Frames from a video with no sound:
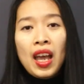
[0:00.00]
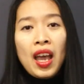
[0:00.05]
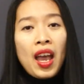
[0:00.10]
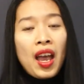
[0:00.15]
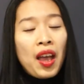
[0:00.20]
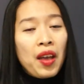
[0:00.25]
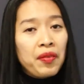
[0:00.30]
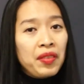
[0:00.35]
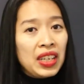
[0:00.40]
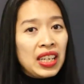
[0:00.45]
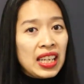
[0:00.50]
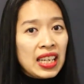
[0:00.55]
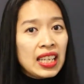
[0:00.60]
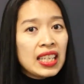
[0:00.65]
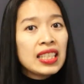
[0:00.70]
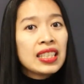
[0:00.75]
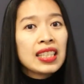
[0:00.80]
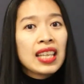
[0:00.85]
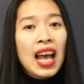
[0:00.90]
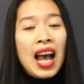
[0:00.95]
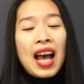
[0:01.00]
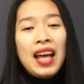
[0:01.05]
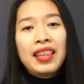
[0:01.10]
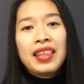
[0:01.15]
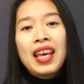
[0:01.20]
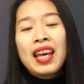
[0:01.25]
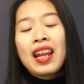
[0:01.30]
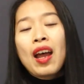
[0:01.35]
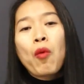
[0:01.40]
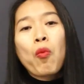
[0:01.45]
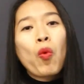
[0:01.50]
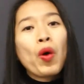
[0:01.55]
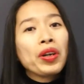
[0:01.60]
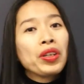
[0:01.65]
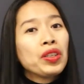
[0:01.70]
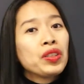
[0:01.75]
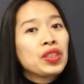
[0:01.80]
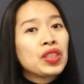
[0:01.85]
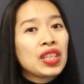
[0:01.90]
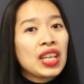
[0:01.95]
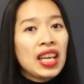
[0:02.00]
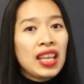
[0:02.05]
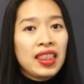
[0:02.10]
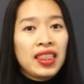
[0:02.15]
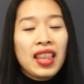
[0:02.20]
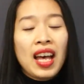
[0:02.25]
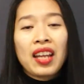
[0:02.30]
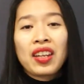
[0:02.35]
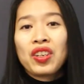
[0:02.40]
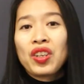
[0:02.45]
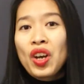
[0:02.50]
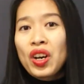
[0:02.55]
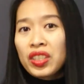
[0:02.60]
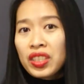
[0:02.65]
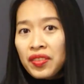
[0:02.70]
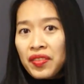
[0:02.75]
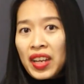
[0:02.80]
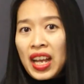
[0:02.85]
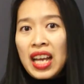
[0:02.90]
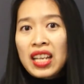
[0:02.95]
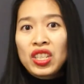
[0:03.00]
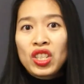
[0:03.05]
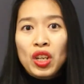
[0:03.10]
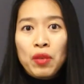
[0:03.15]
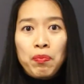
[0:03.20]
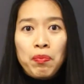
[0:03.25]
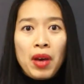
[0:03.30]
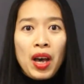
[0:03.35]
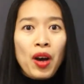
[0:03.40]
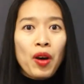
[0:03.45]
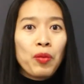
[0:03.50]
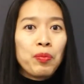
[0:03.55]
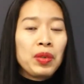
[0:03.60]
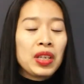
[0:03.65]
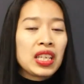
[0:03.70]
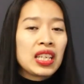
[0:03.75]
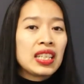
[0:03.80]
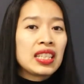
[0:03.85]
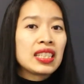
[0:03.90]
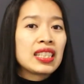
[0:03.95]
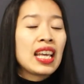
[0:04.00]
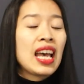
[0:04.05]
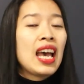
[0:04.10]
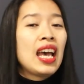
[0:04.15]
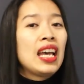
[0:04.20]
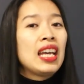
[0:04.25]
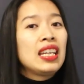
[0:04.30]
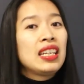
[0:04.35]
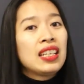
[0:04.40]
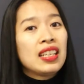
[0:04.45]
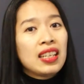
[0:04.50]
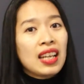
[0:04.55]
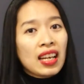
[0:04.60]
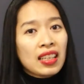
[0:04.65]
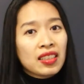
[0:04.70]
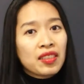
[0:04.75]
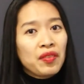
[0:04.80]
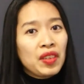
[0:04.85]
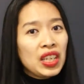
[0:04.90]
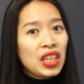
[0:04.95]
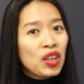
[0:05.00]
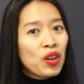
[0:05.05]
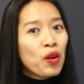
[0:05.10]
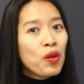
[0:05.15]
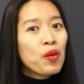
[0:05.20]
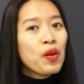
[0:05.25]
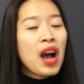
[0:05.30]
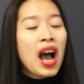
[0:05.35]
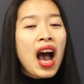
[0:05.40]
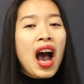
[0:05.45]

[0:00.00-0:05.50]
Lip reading: If it is, then I want you to hit that notification bell because in the next video,